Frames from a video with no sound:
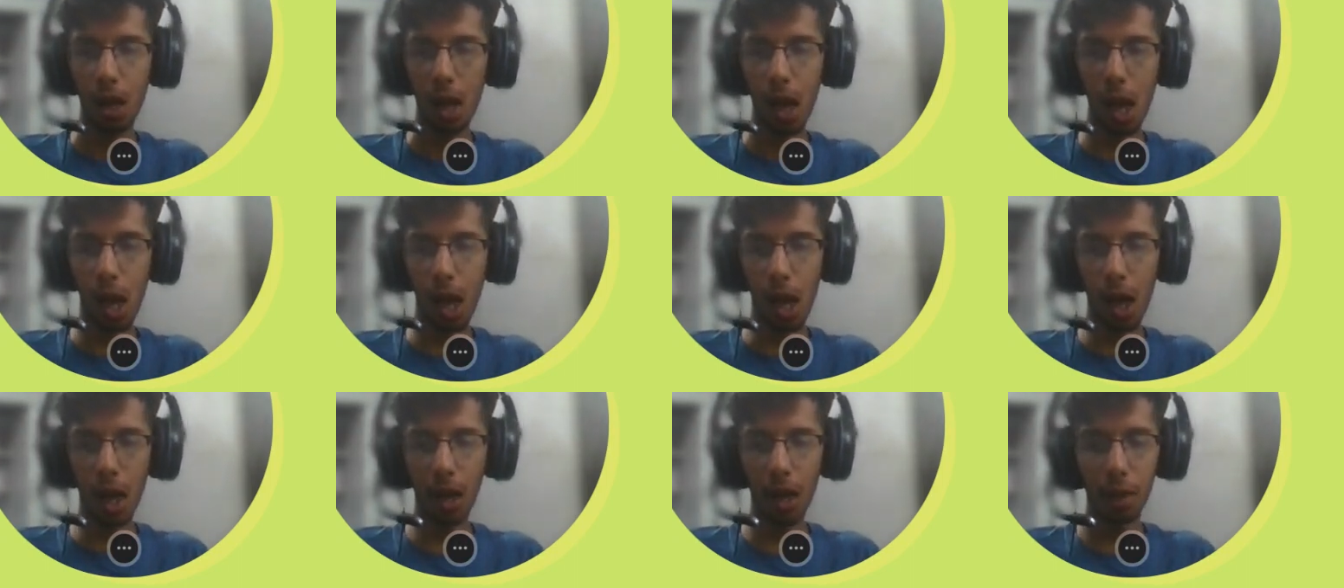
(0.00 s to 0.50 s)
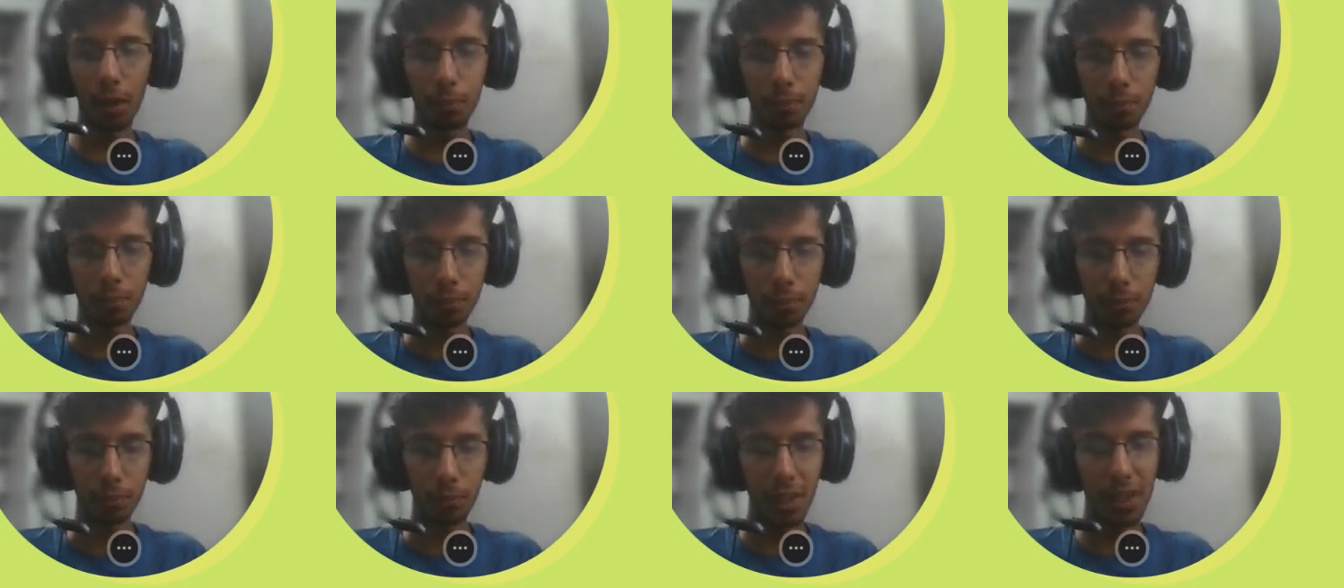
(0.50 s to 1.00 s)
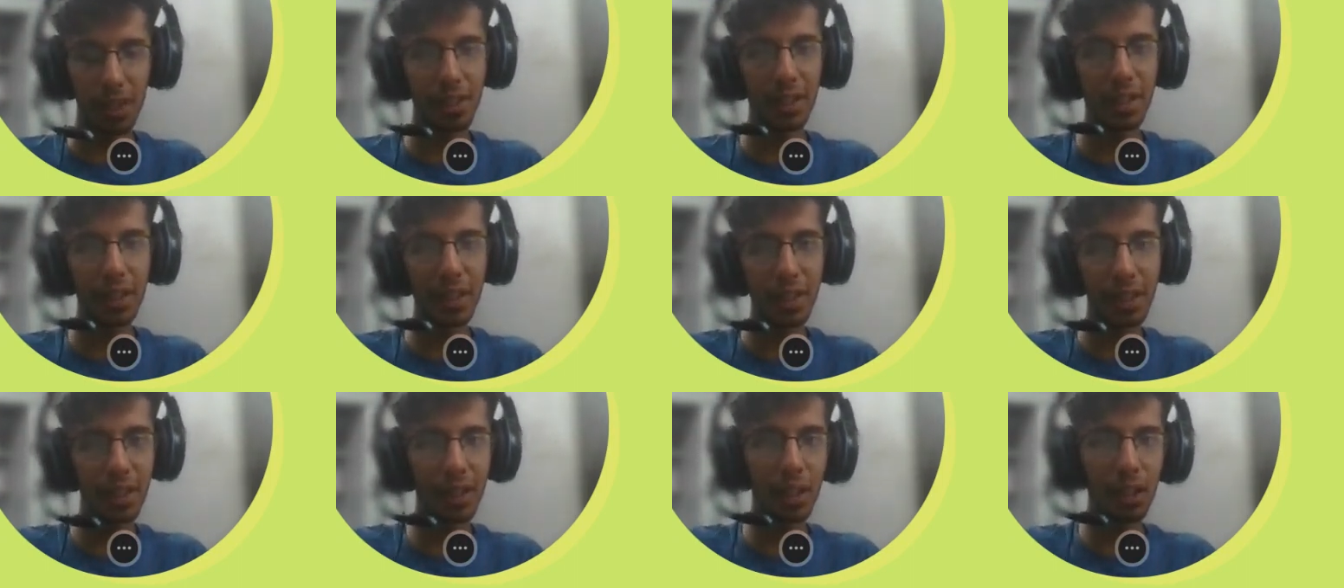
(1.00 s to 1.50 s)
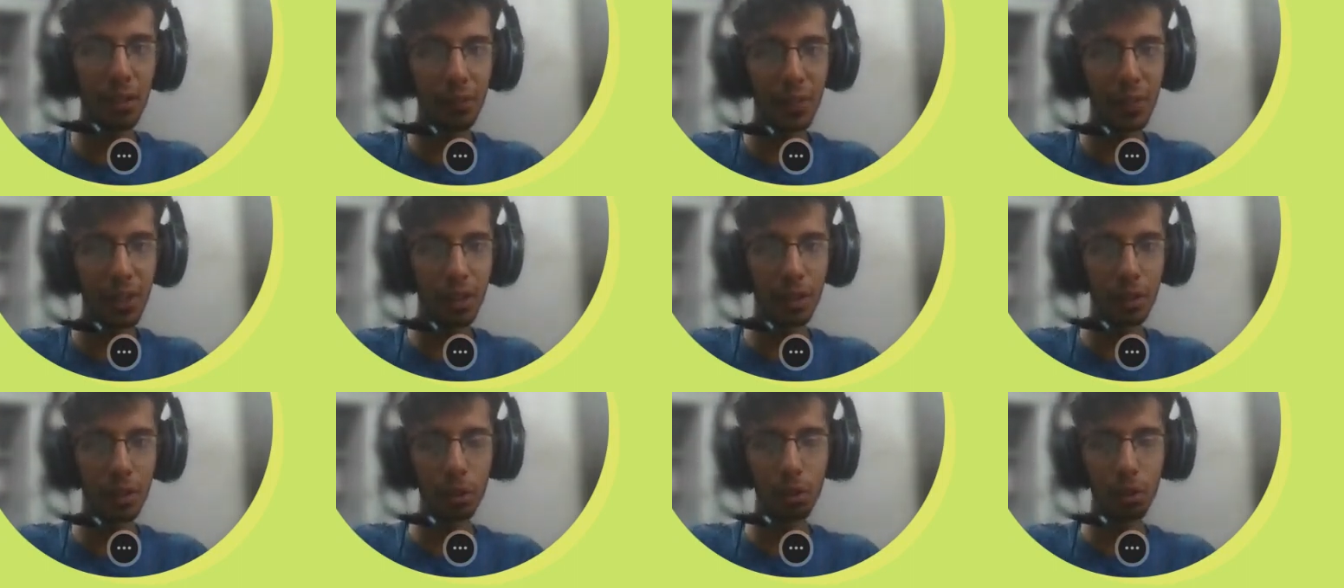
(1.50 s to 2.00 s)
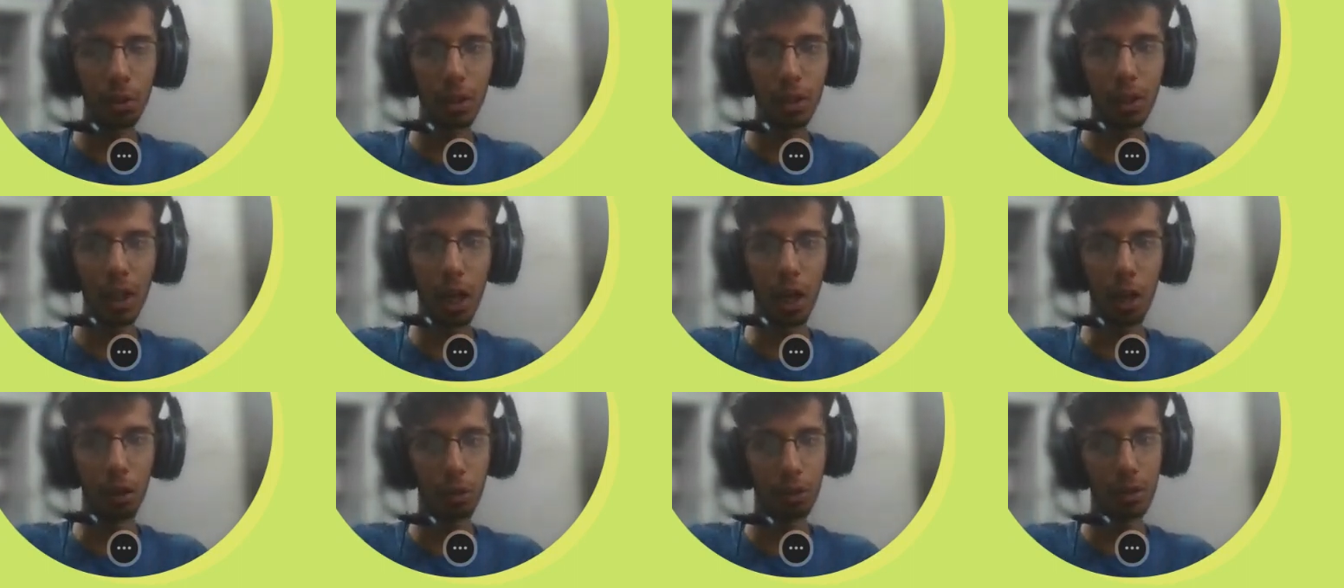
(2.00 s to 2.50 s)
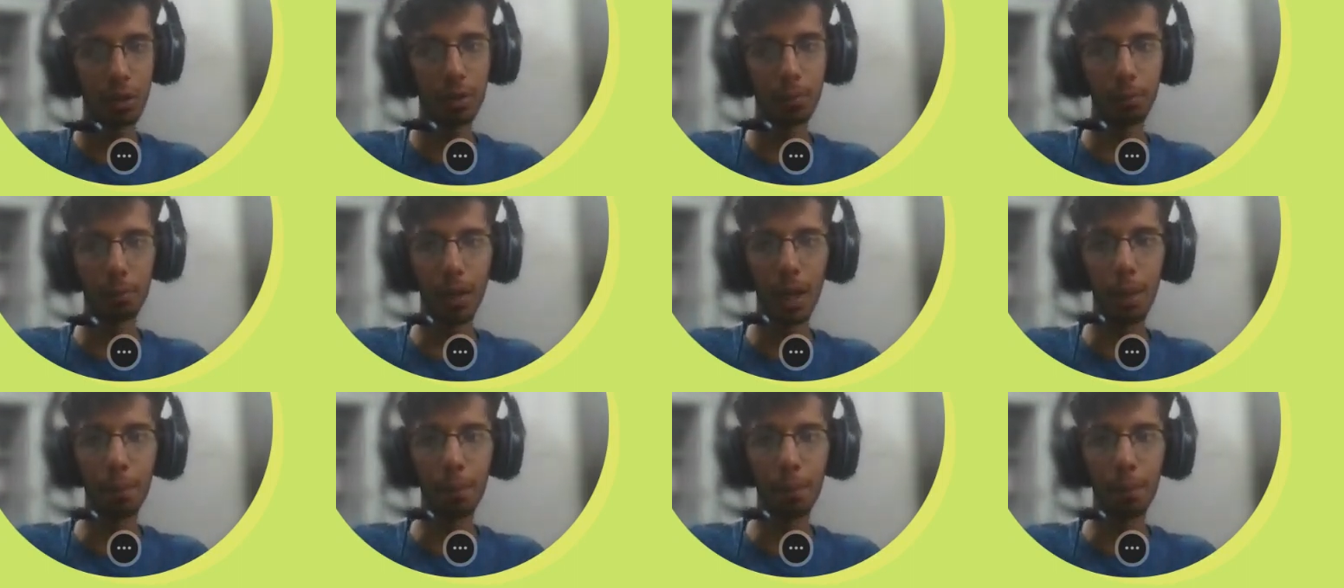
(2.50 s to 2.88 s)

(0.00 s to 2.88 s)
Uh, There's a detailed video on how to in-